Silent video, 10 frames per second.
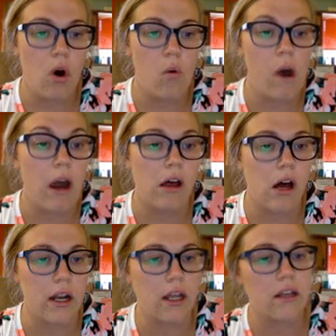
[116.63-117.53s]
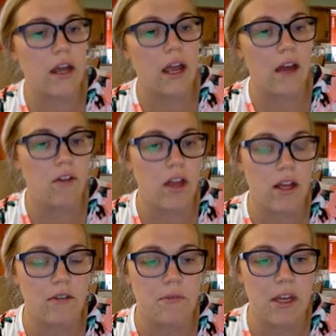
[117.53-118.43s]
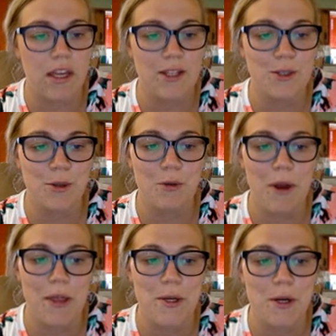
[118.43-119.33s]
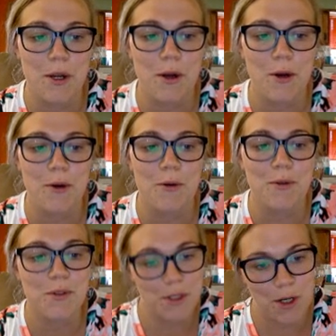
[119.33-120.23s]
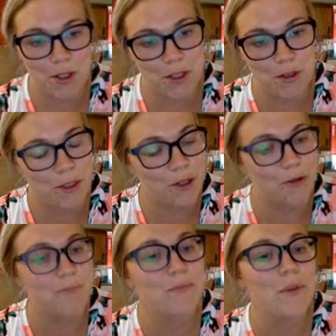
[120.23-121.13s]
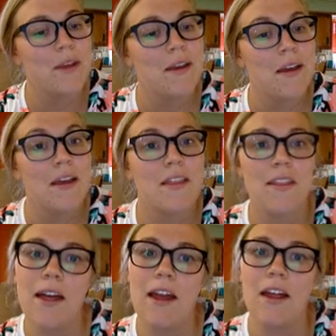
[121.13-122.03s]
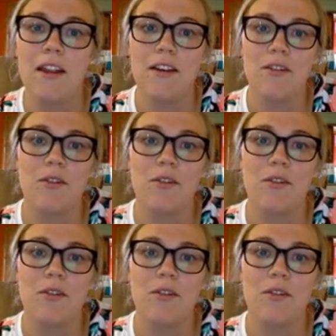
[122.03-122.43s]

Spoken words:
while on it. I have a lot of my kids who'd rather go search YouTube than